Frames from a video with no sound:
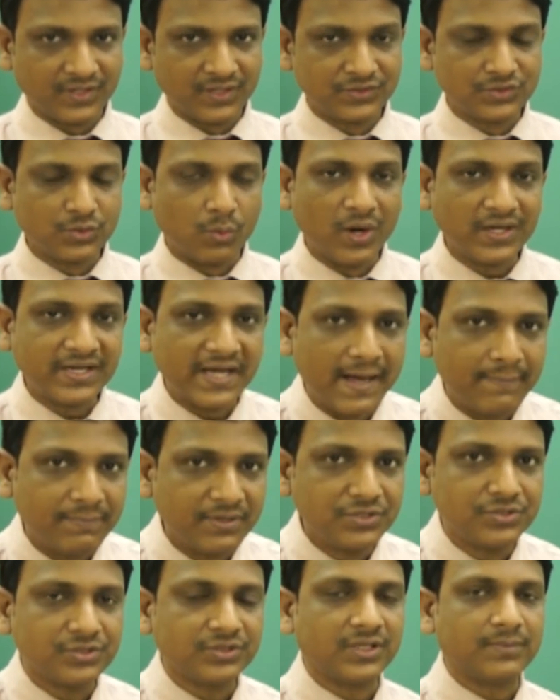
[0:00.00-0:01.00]
So what
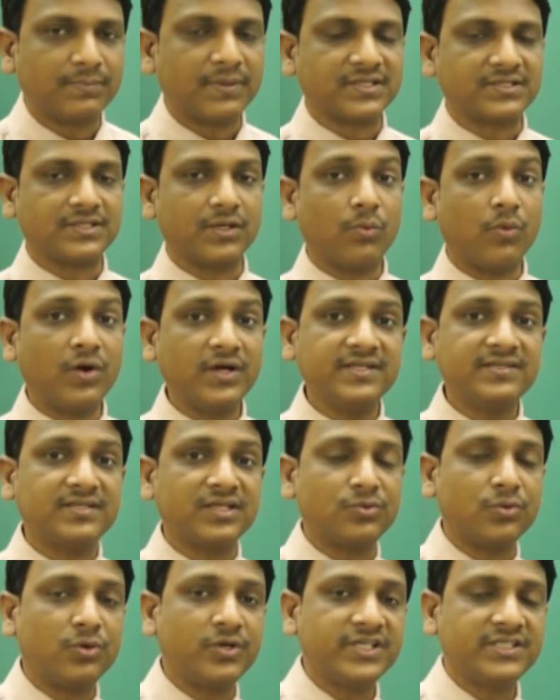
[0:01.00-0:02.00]
happened to that person? What is
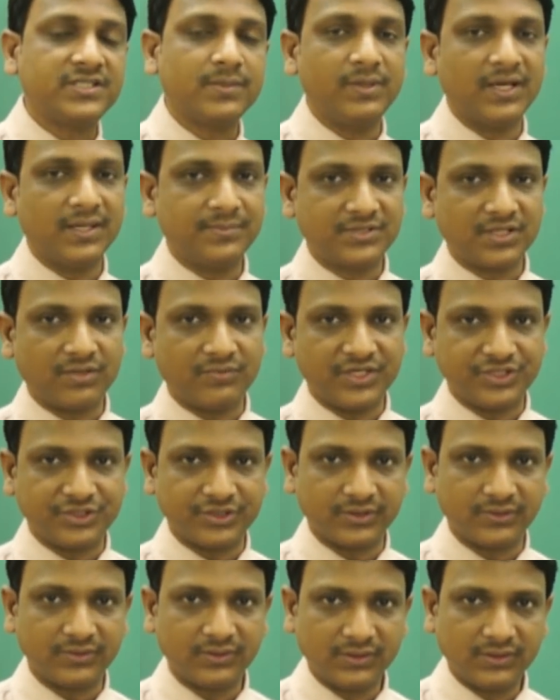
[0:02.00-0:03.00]
that noticeable
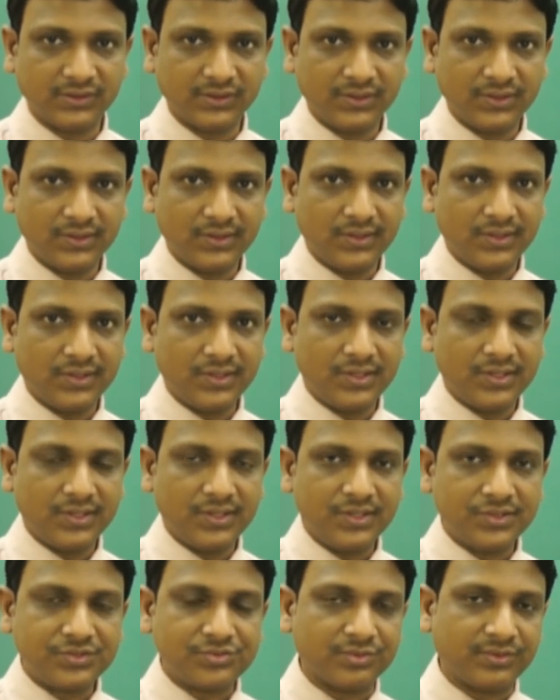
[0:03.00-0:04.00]
observation?
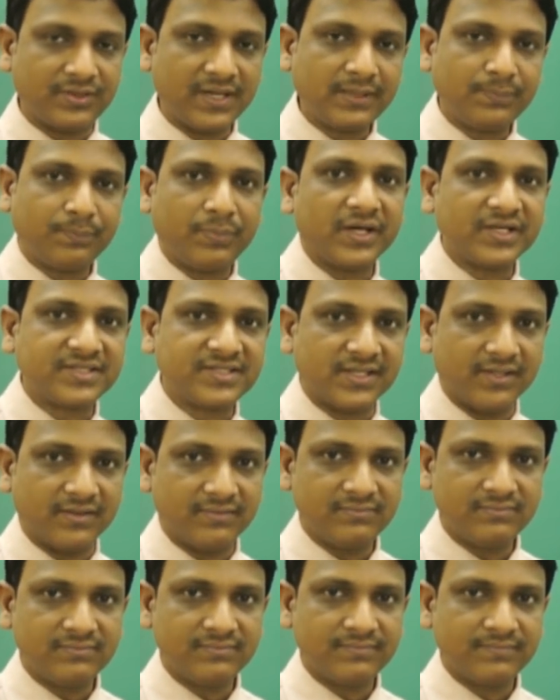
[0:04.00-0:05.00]
So that
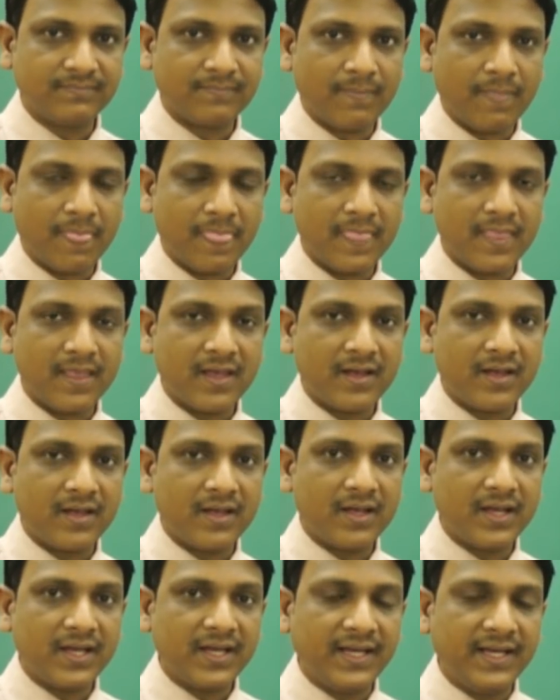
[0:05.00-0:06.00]
person
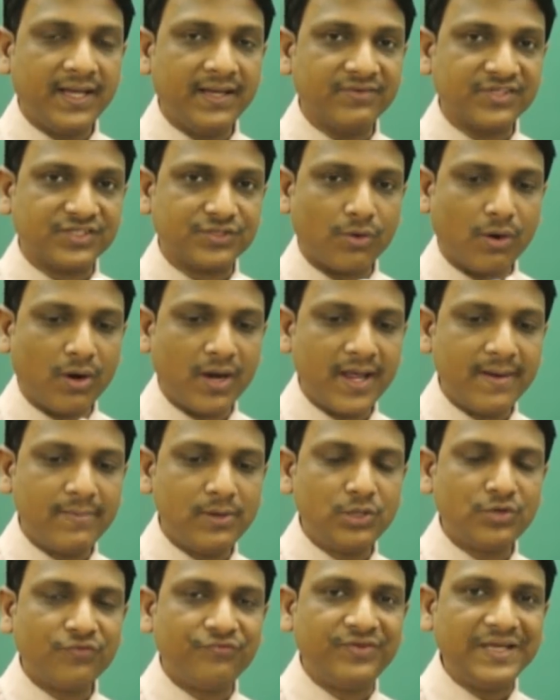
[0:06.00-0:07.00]
he was not
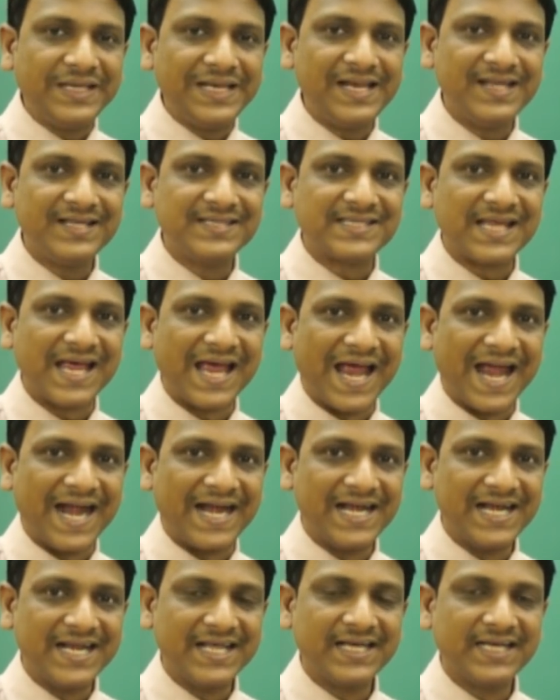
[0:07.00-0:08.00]
able to feel his
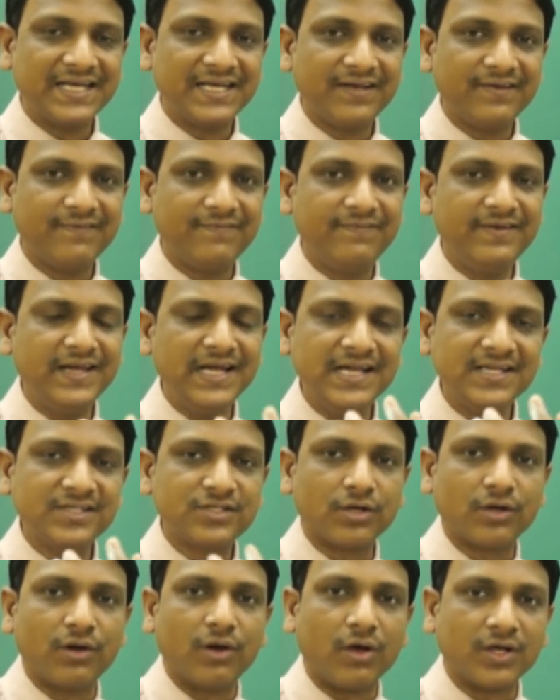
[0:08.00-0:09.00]
hand.
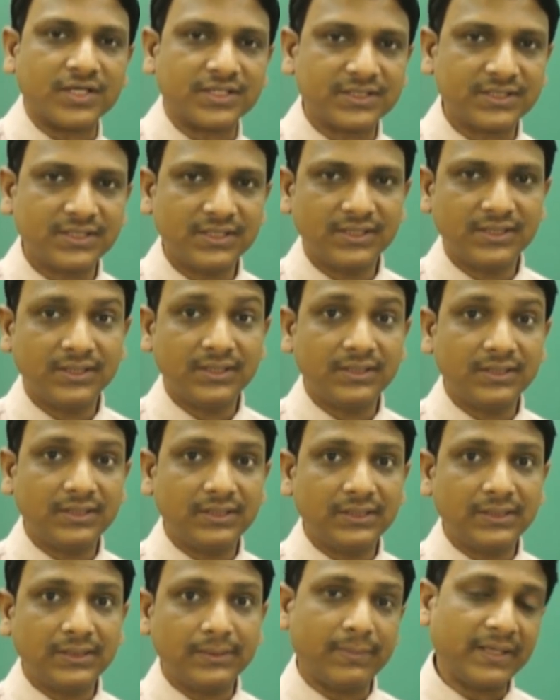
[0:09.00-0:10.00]
Feelings were lost.
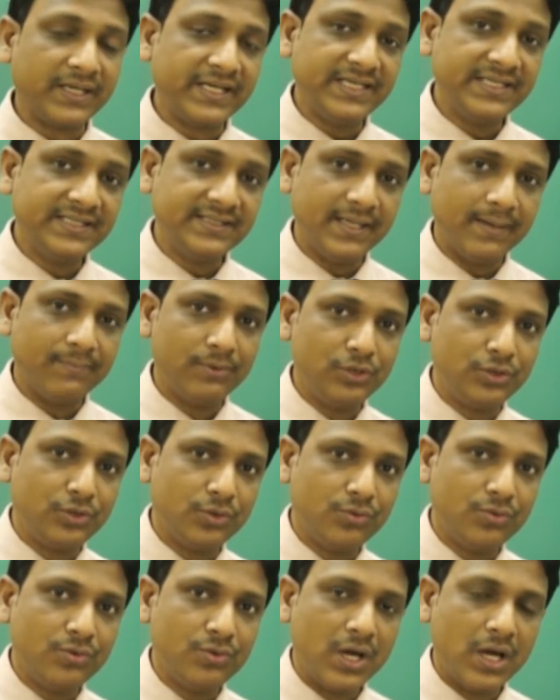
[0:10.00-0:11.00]
But he is able
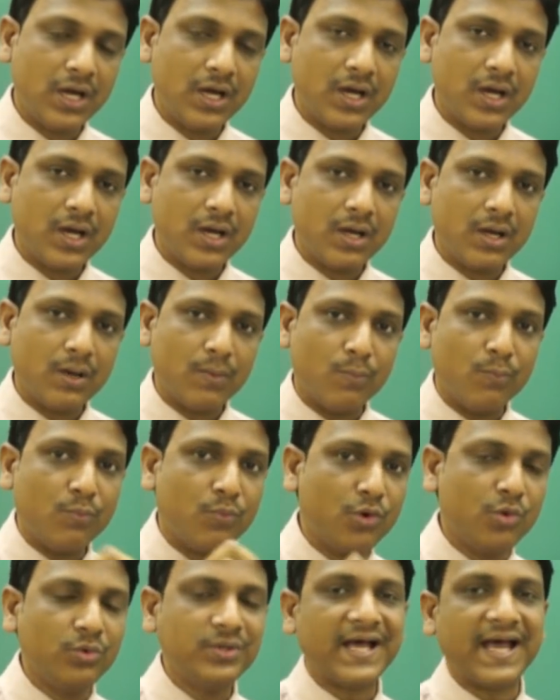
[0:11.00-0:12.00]
to
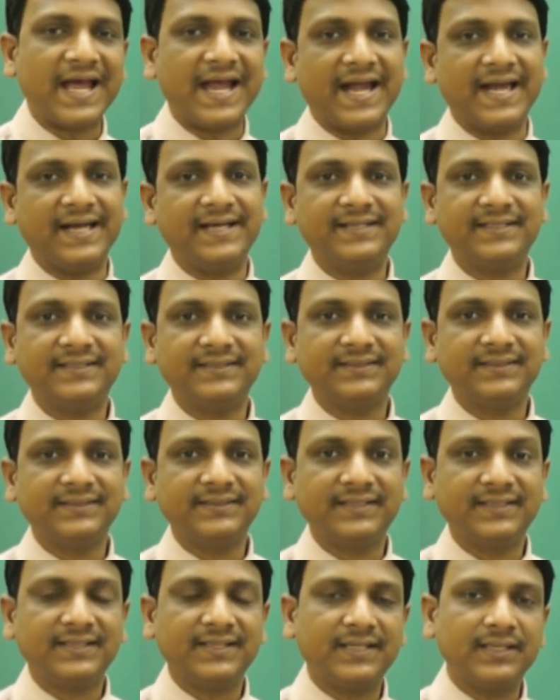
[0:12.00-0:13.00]
move the hand.
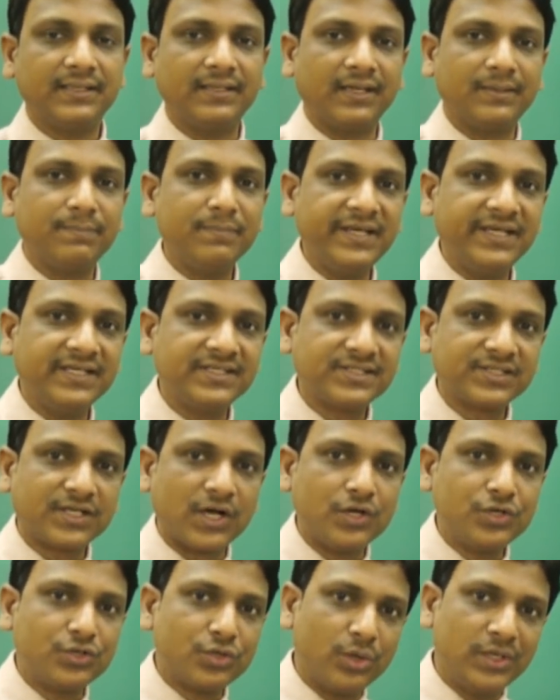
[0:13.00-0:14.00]
That means
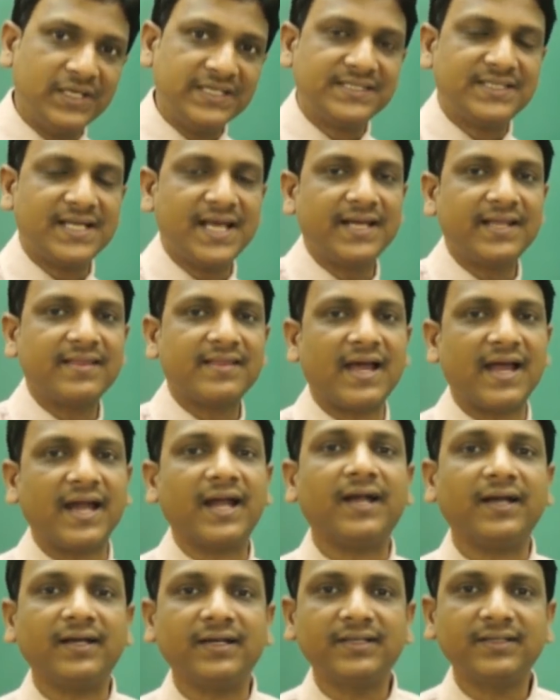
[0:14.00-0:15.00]
control is there in the
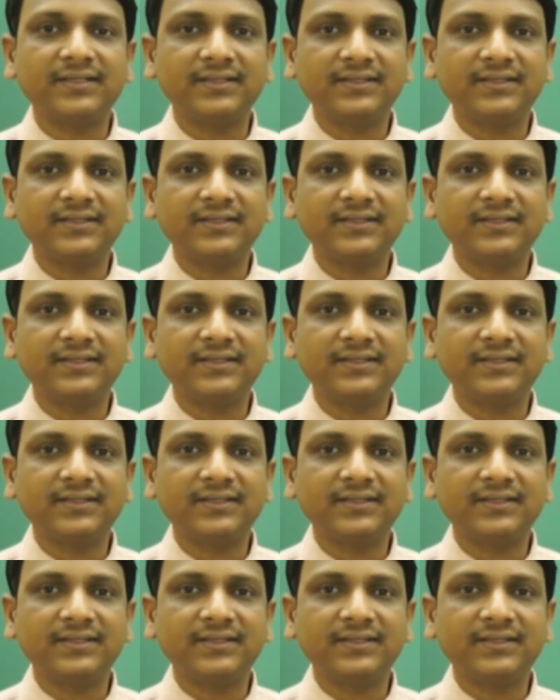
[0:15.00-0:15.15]
hand.